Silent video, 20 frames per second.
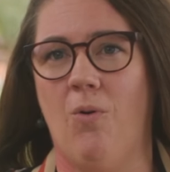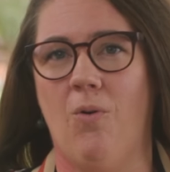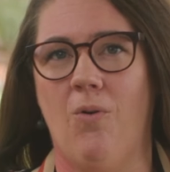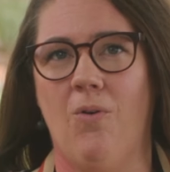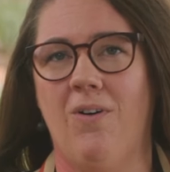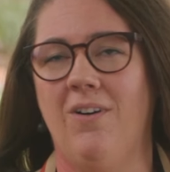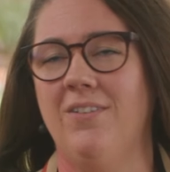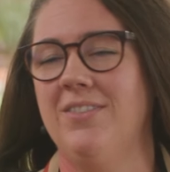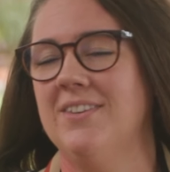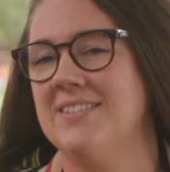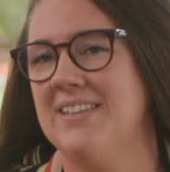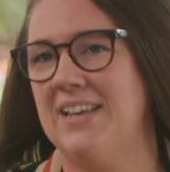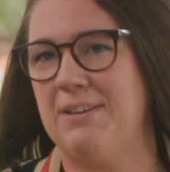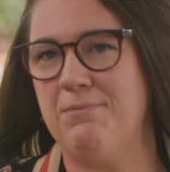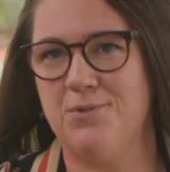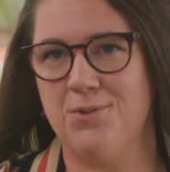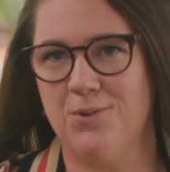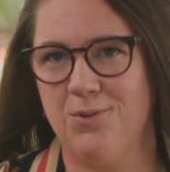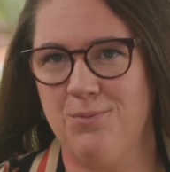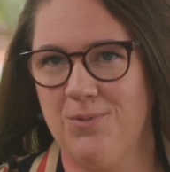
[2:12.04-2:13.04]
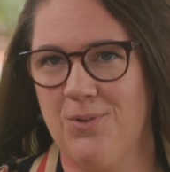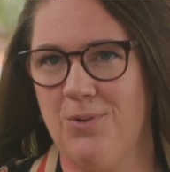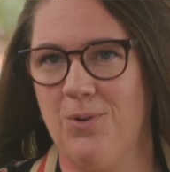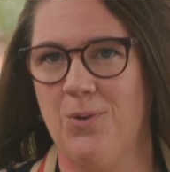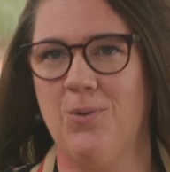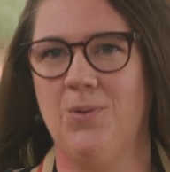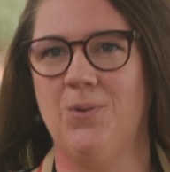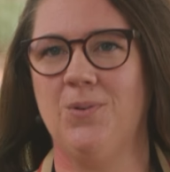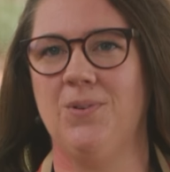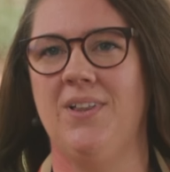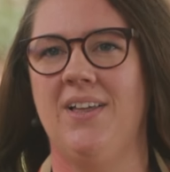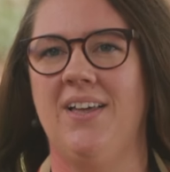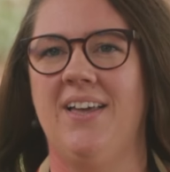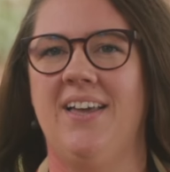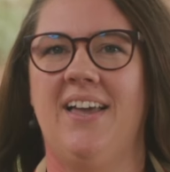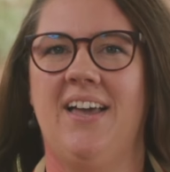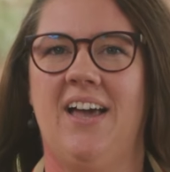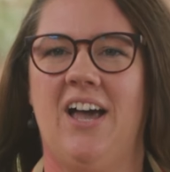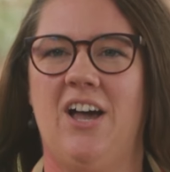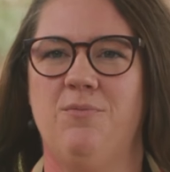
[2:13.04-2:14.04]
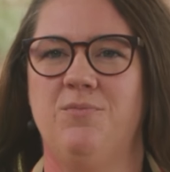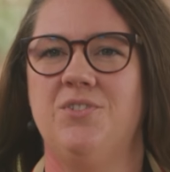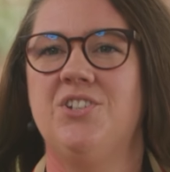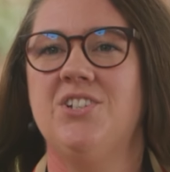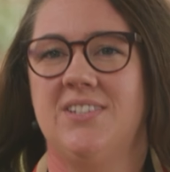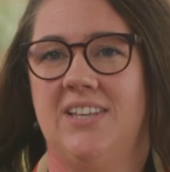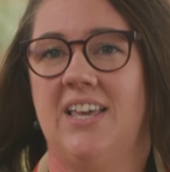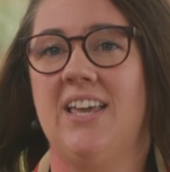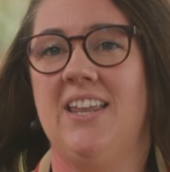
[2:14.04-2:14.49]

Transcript: or on the same Zoom call, um, just